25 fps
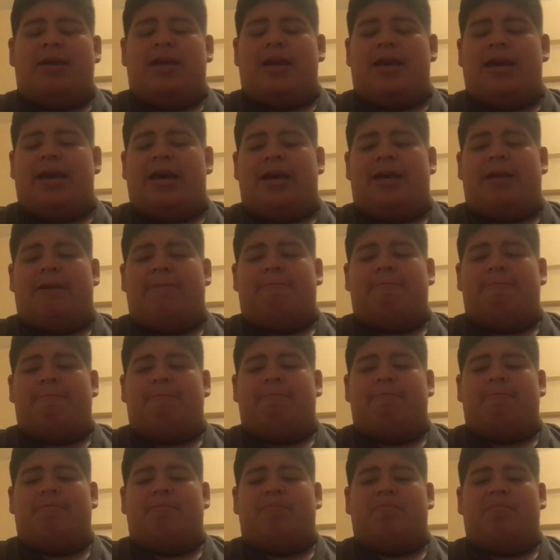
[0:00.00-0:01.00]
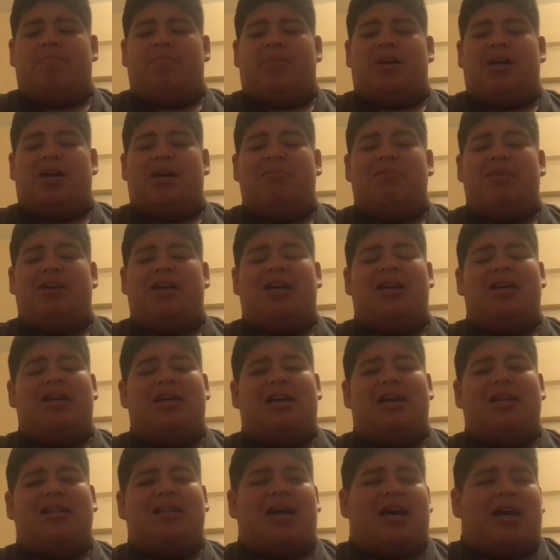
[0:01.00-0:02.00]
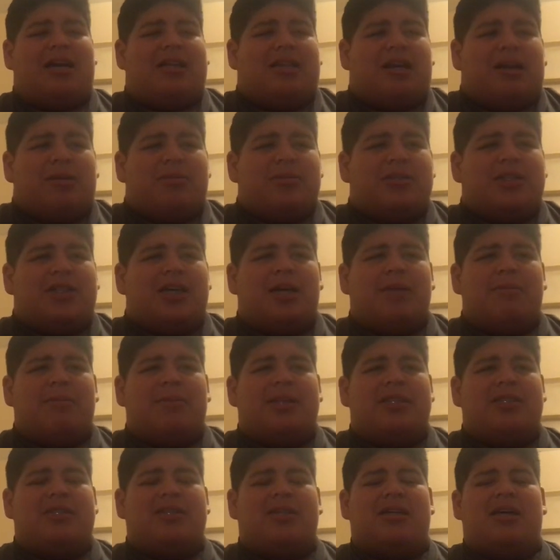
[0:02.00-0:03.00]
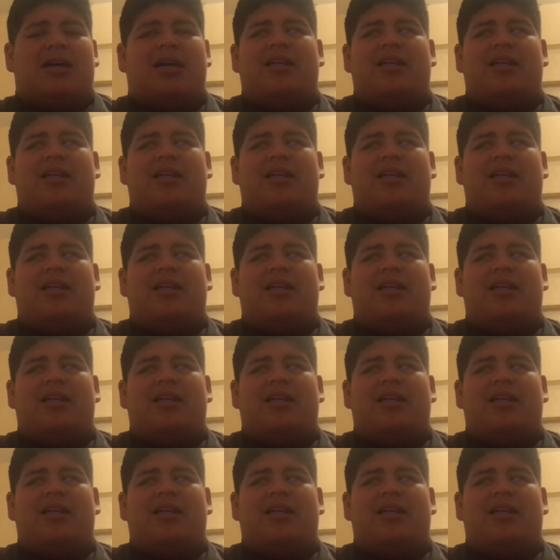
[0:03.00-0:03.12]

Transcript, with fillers: And I mean, I, I, I thought it was kind of mess.